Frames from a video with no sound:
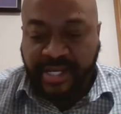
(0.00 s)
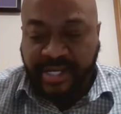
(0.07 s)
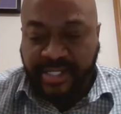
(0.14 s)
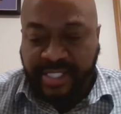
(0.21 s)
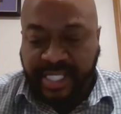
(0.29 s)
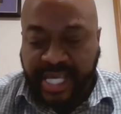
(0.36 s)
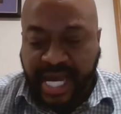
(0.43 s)

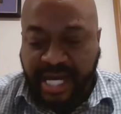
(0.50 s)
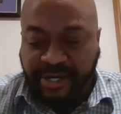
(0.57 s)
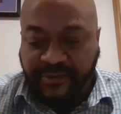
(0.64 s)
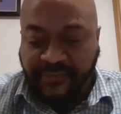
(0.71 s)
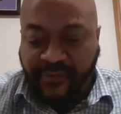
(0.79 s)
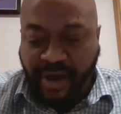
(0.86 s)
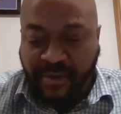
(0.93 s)
See how
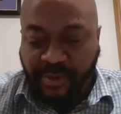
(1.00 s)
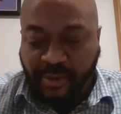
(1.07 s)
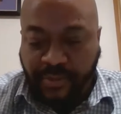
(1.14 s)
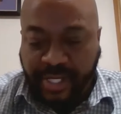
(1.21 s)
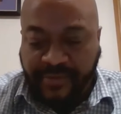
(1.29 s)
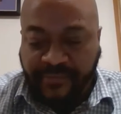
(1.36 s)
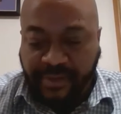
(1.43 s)
the farmer
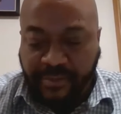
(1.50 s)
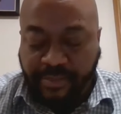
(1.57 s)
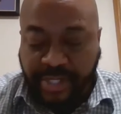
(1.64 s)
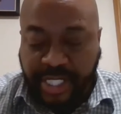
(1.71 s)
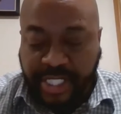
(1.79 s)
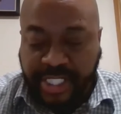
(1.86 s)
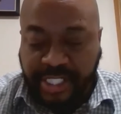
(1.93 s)
waits for the
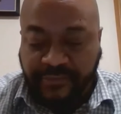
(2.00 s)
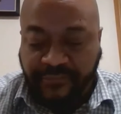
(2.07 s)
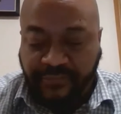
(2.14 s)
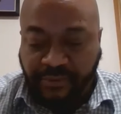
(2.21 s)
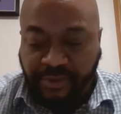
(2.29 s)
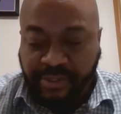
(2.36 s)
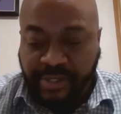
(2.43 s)
precious
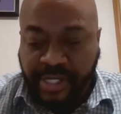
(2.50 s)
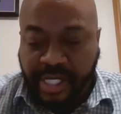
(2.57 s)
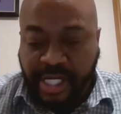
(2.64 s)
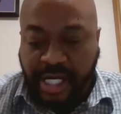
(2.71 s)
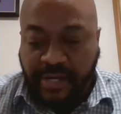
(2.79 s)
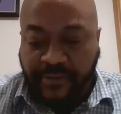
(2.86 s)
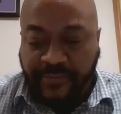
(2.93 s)
fruit
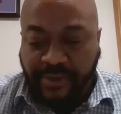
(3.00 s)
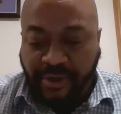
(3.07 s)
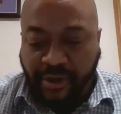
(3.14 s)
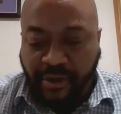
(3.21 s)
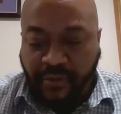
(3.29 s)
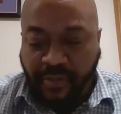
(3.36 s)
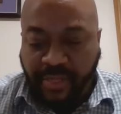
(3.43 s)
of the
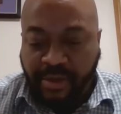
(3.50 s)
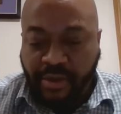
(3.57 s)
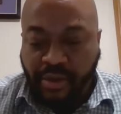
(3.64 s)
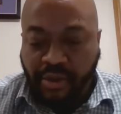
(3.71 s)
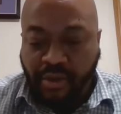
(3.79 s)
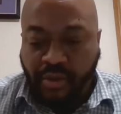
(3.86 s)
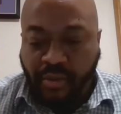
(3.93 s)
earth,
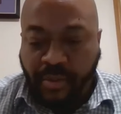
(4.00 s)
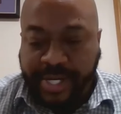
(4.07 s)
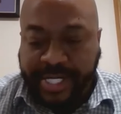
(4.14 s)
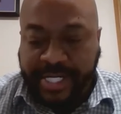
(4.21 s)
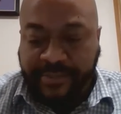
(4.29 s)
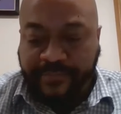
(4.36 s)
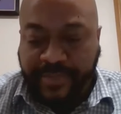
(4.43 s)

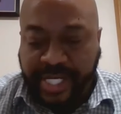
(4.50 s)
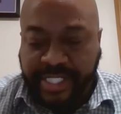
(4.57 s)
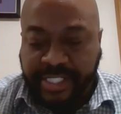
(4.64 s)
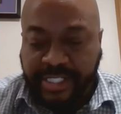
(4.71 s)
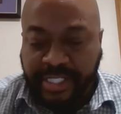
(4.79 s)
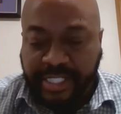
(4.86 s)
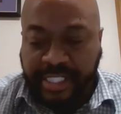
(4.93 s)
waiting
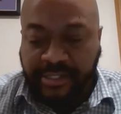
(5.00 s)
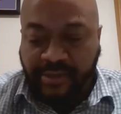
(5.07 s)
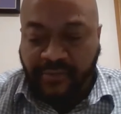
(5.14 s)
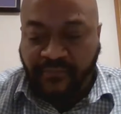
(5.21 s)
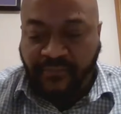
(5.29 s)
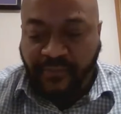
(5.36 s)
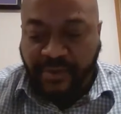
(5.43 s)
patiently
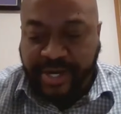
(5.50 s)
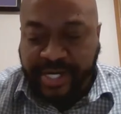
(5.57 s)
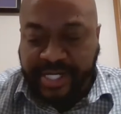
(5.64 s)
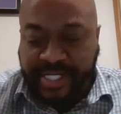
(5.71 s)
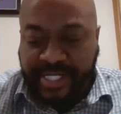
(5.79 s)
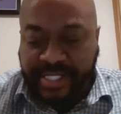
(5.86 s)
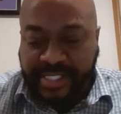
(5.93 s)
for
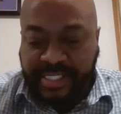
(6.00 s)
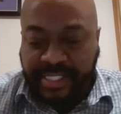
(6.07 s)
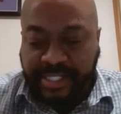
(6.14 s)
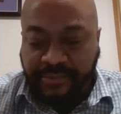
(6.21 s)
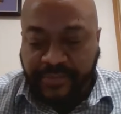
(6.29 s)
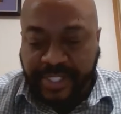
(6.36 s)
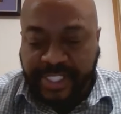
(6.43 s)
it until
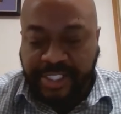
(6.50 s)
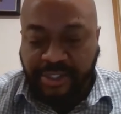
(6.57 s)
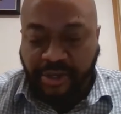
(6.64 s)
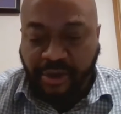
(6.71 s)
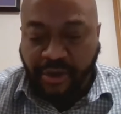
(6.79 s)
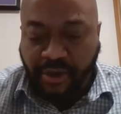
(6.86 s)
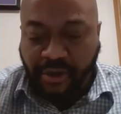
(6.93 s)
it reaches
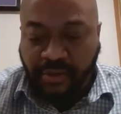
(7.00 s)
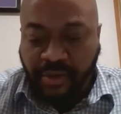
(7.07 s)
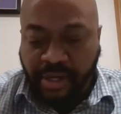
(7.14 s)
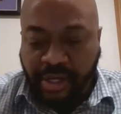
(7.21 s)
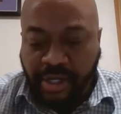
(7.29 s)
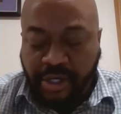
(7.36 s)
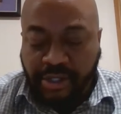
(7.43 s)
the earth,
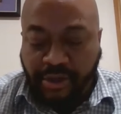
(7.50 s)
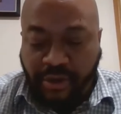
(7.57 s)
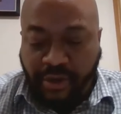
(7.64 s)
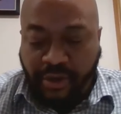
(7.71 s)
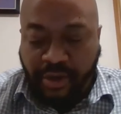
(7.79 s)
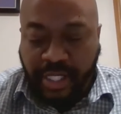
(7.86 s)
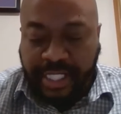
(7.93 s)
the
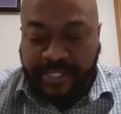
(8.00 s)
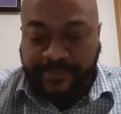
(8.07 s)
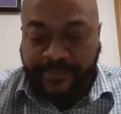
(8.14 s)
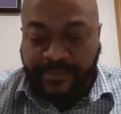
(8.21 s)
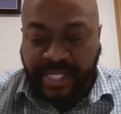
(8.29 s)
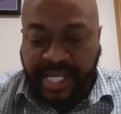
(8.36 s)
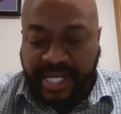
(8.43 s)
early
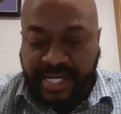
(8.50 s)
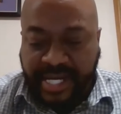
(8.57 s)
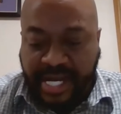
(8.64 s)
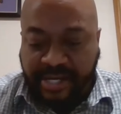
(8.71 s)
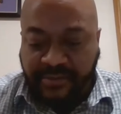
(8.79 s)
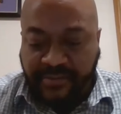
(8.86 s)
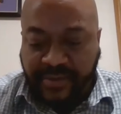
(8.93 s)
and
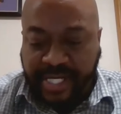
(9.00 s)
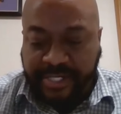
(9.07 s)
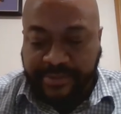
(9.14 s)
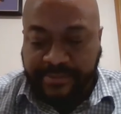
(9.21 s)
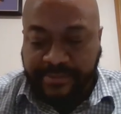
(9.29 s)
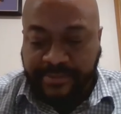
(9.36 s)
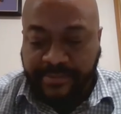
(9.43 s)
latter
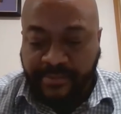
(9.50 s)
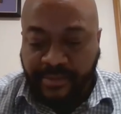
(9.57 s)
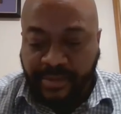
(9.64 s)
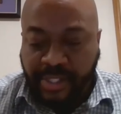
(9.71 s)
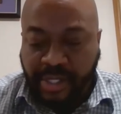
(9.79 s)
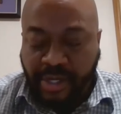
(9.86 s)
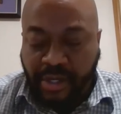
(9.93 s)
rain.
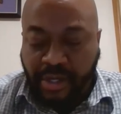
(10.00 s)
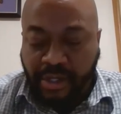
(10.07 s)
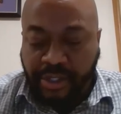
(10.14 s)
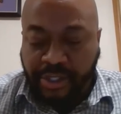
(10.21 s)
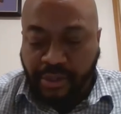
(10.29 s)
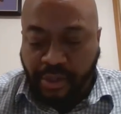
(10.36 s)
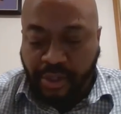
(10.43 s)

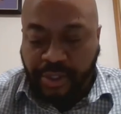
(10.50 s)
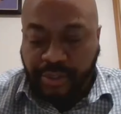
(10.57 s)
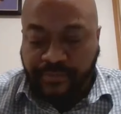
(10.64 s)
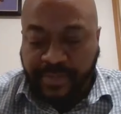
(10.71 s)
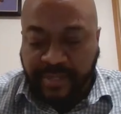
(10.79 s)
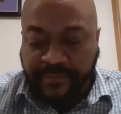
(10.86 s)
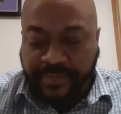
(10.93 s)
You also
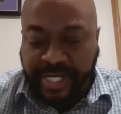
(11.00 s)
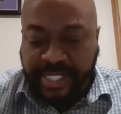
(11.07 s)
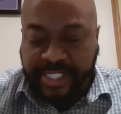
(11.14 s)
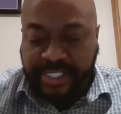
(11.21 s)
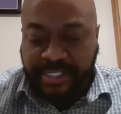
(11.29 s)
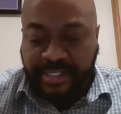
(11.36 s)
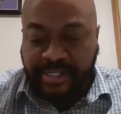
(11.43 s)
be
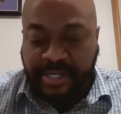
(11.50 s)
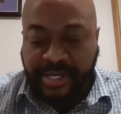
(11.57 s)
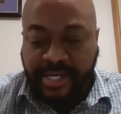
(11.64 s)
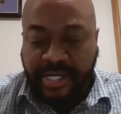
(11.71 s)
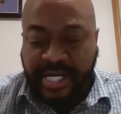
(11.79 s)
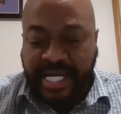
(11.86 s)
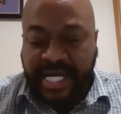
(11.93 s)
patient.
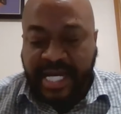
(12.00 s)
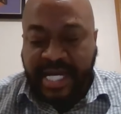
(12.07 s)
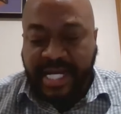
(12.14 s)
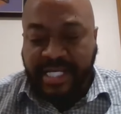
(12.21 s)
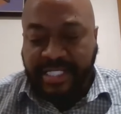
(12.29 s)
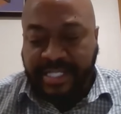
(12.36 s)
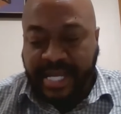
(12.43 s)

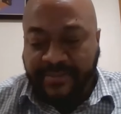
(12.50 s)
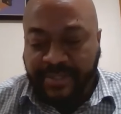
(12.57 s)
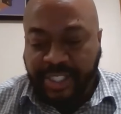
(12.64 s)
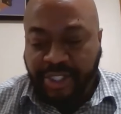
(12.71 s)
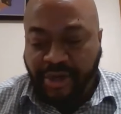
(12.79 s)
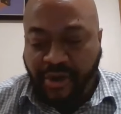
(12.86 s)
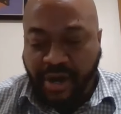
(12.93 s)

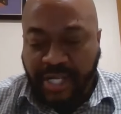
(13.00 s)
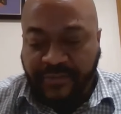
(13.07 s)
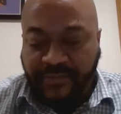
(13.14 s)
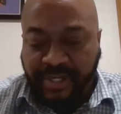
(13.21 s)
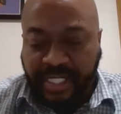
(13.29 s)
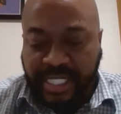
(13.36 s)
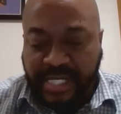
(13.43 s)
Establish your hearts
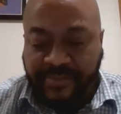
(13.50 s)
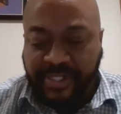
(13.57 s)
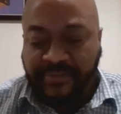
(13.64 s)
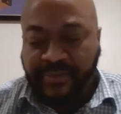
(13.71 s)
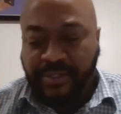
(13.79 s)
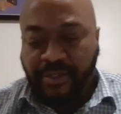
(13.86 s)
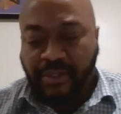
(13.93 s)
for the coming
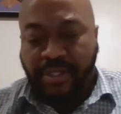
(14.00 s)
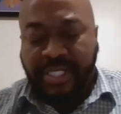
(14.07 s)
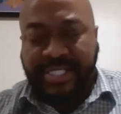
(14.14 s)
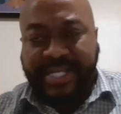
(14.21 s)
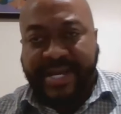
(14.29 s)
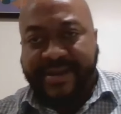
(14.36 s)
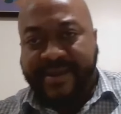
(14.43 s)
of the Lord
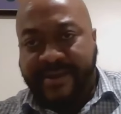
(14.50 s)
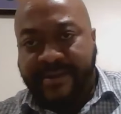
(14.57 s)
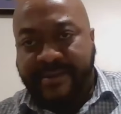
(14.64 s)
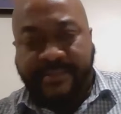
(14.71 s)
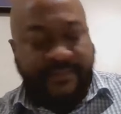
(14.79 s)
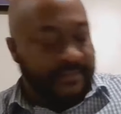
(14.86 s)
is at hand.